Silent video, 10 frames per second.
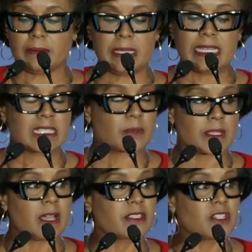in meetings
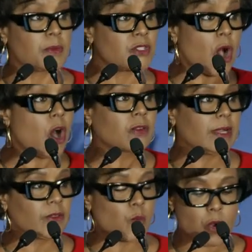with customers all
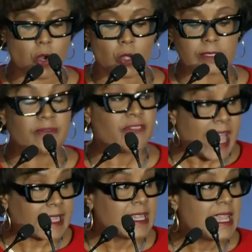around the world. In
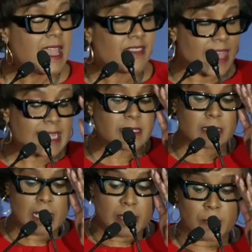fact,
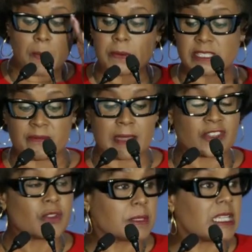that's the purpose of
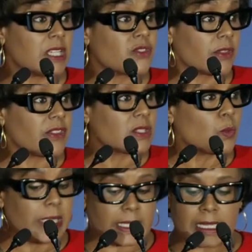my trip to Israel
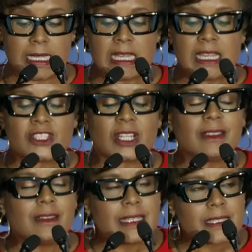this week,
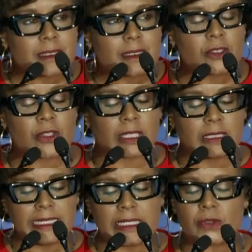to listen to the
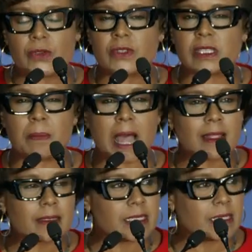leaders, the
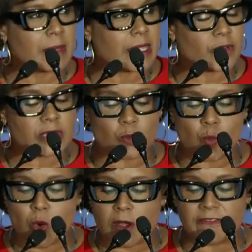policymakers,
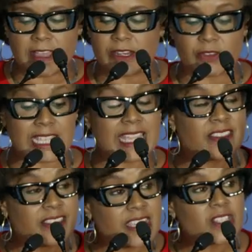and warfighters
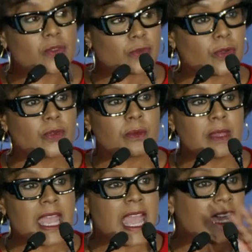in this
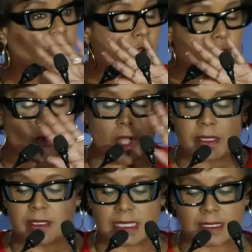room and
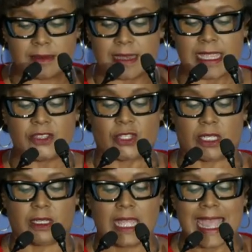across this
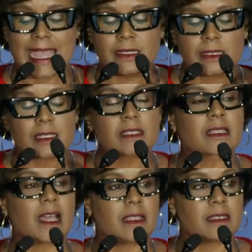nation and
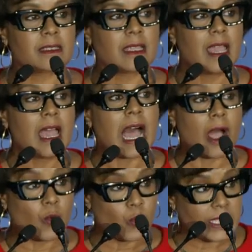discuss
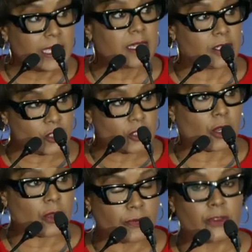how we can
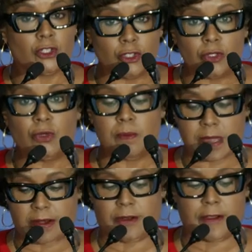serve you
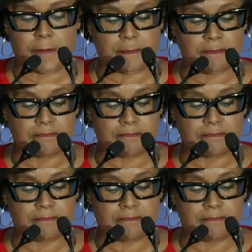better.